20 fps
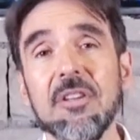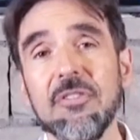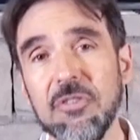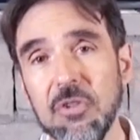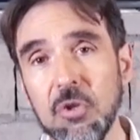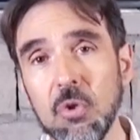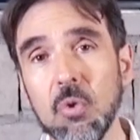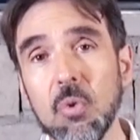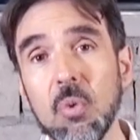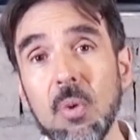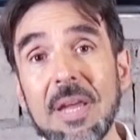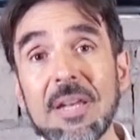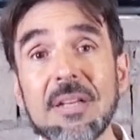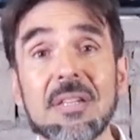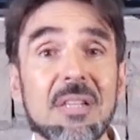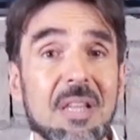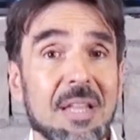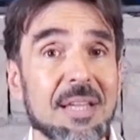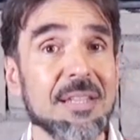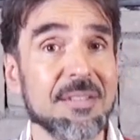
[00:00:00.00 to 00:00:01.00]
is you and
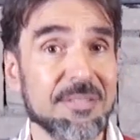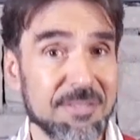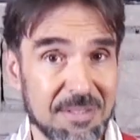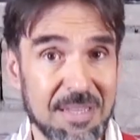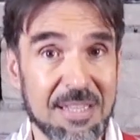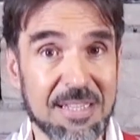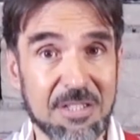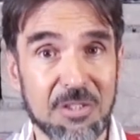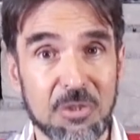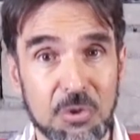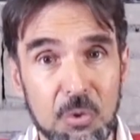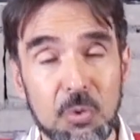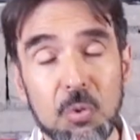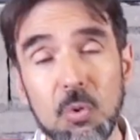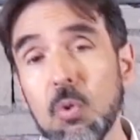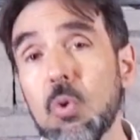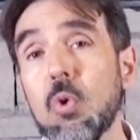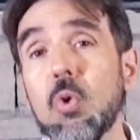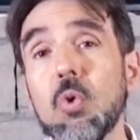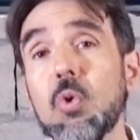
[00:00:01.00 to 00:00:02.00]
clients like
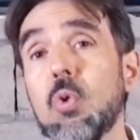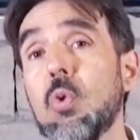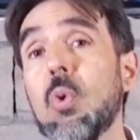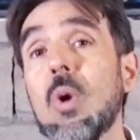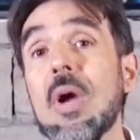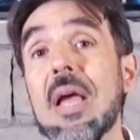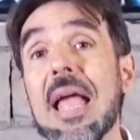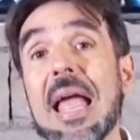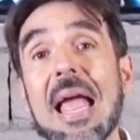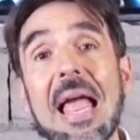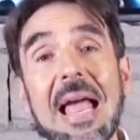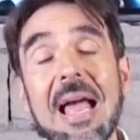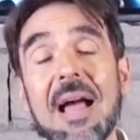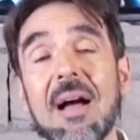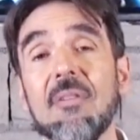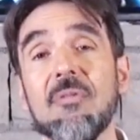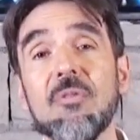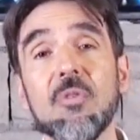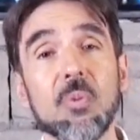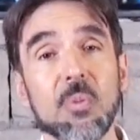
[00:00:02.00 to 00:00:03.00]
you who
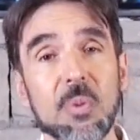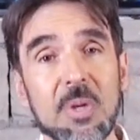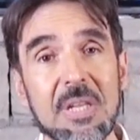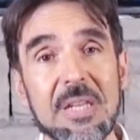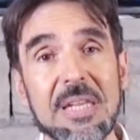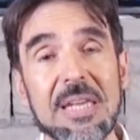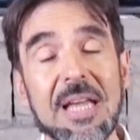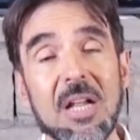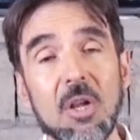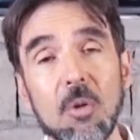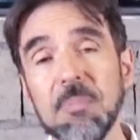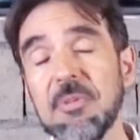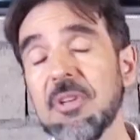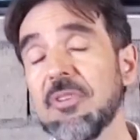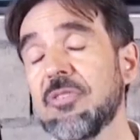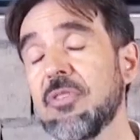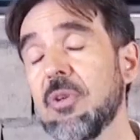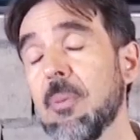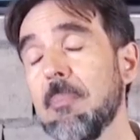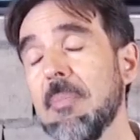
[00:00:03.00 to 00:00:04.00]
have really helped
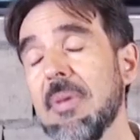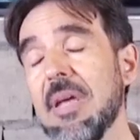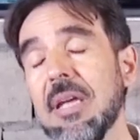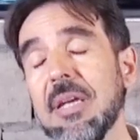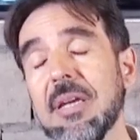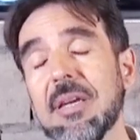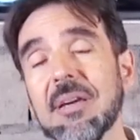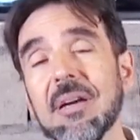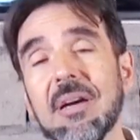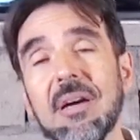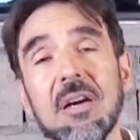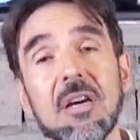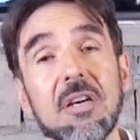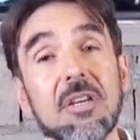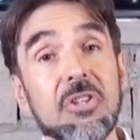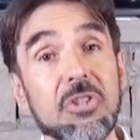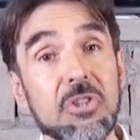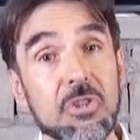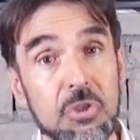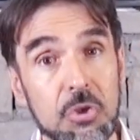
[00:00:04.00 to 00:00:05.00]
us to make a
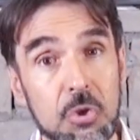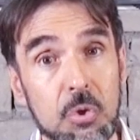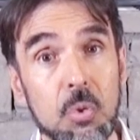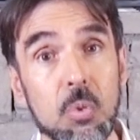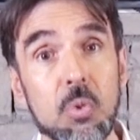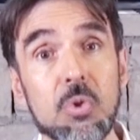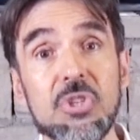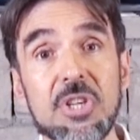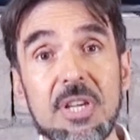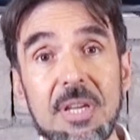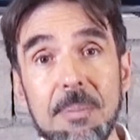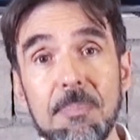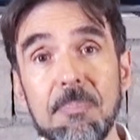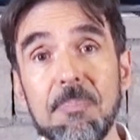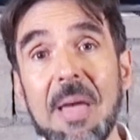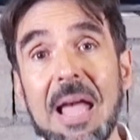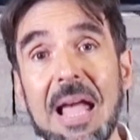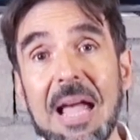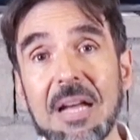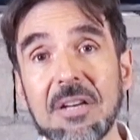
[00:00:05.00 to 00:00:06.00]
huge
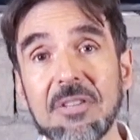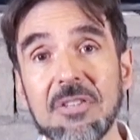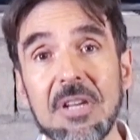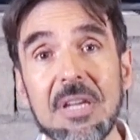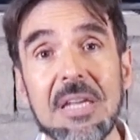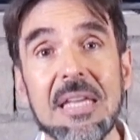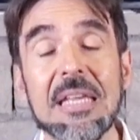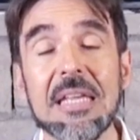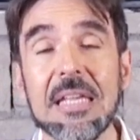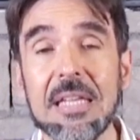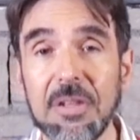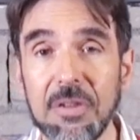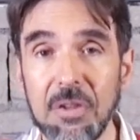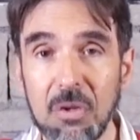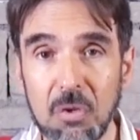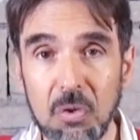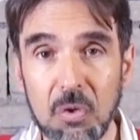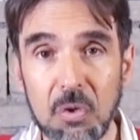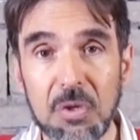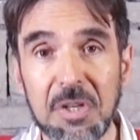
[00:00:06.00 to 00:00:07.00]
impact in the
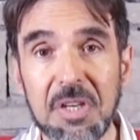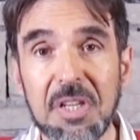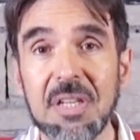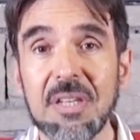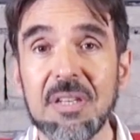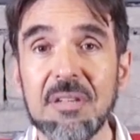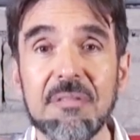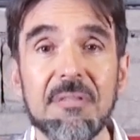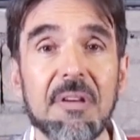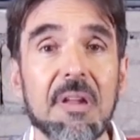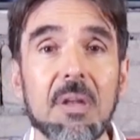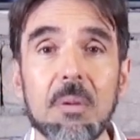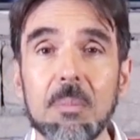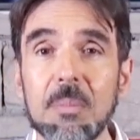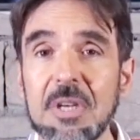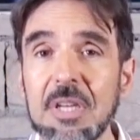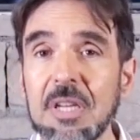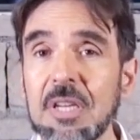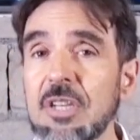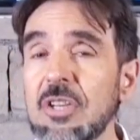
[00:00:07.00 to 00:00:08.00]
learning and
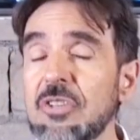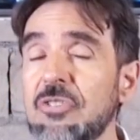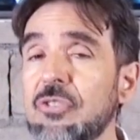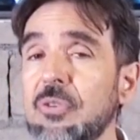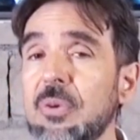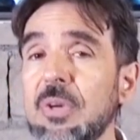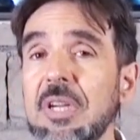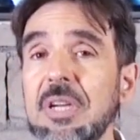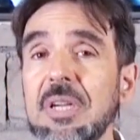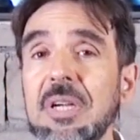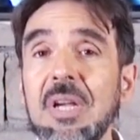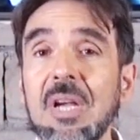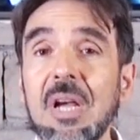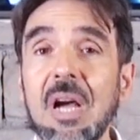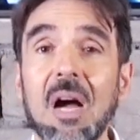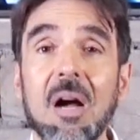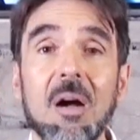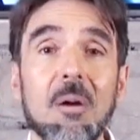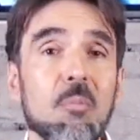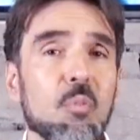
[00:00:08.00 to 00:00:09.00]
development industry.
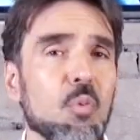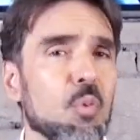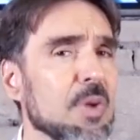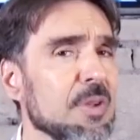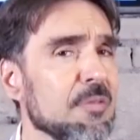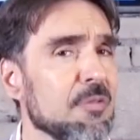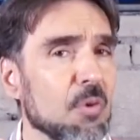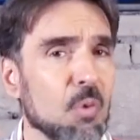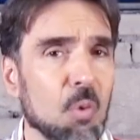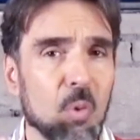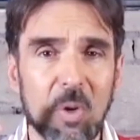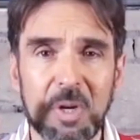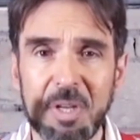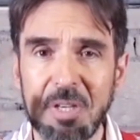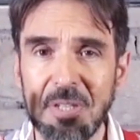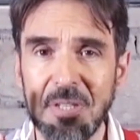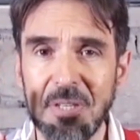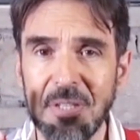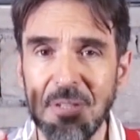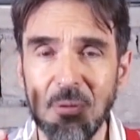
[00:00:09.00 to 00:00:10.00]

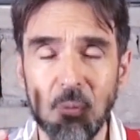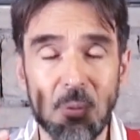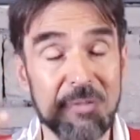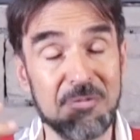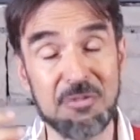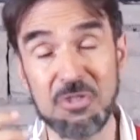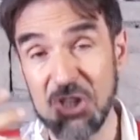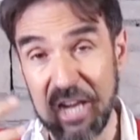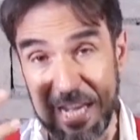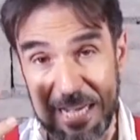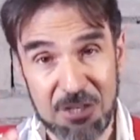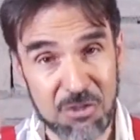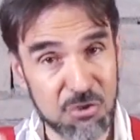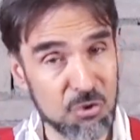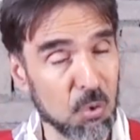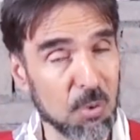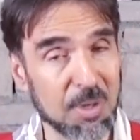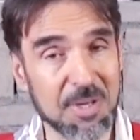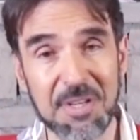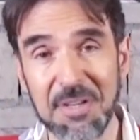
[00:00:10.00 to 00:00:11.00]
We've
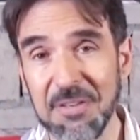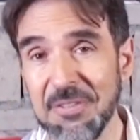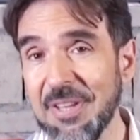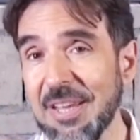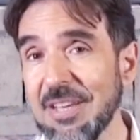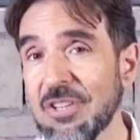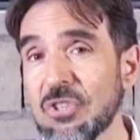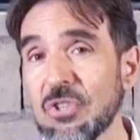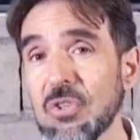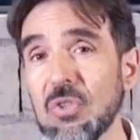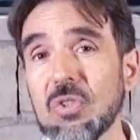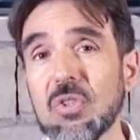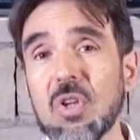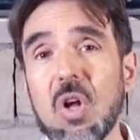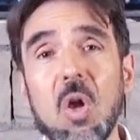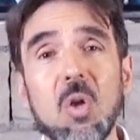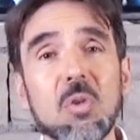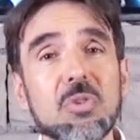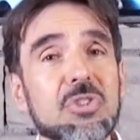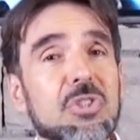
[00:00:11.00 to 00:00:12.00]
changed organizational
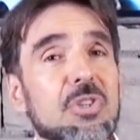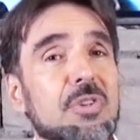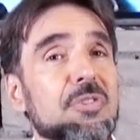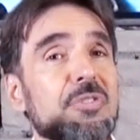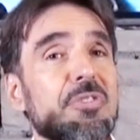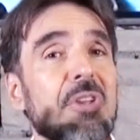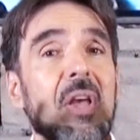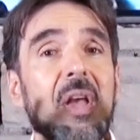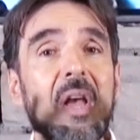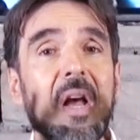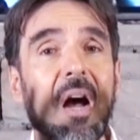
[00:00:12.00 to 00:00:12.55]
cultures.